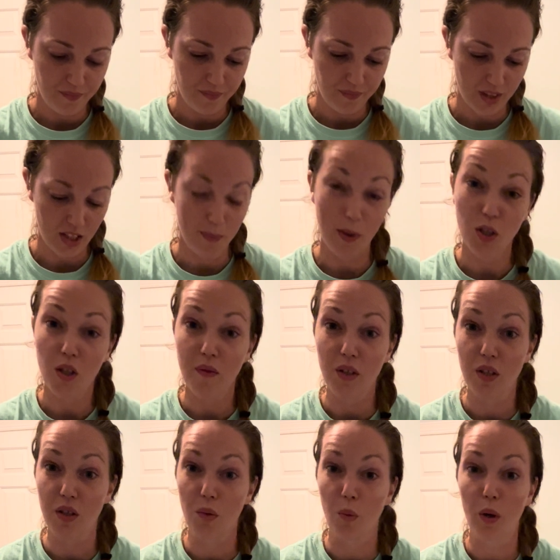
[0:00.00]
especially if this
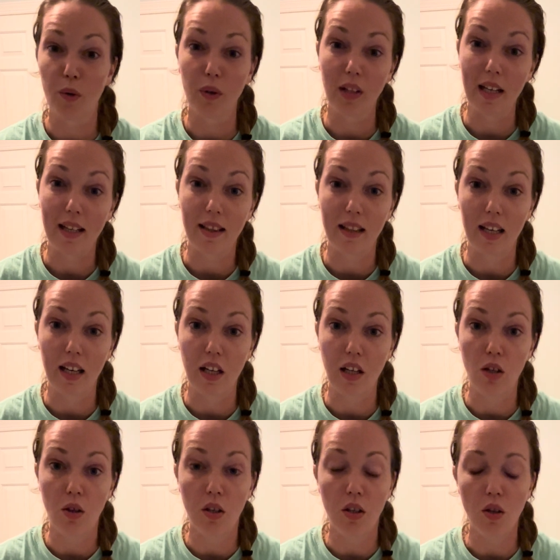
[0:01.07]
is a work-related
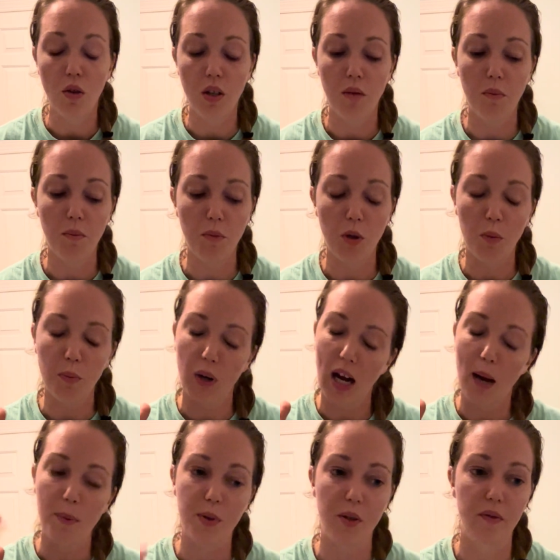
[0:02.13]
thing. You
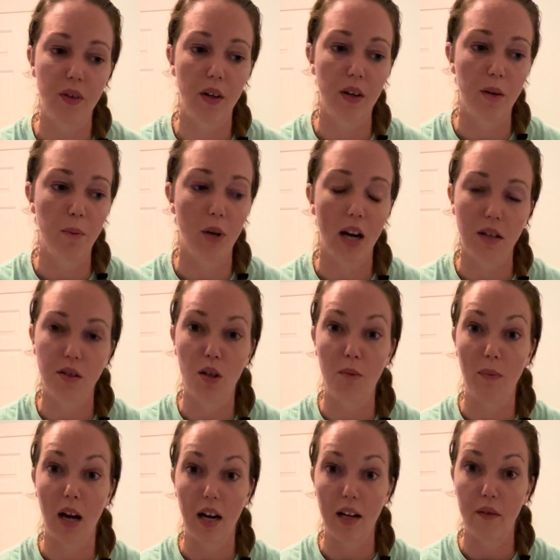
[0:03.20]
perhaps are very practical
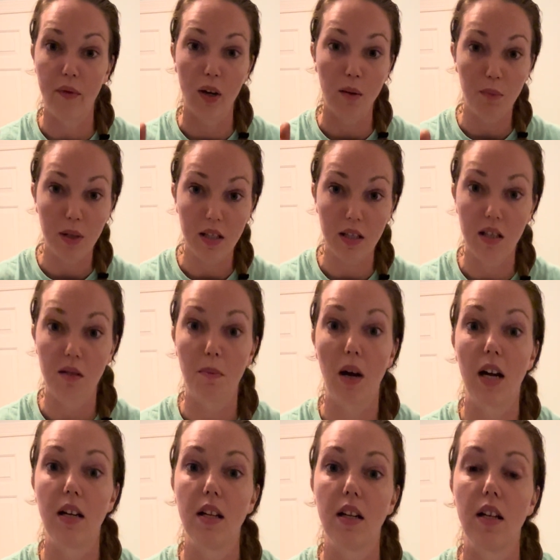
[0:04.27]
minded, very business
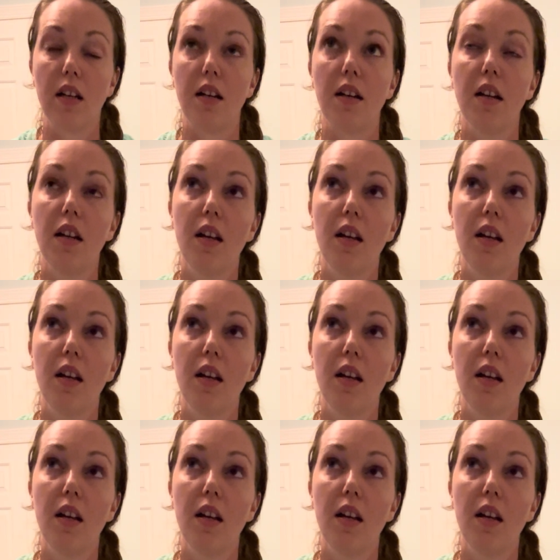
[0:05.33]
minded, and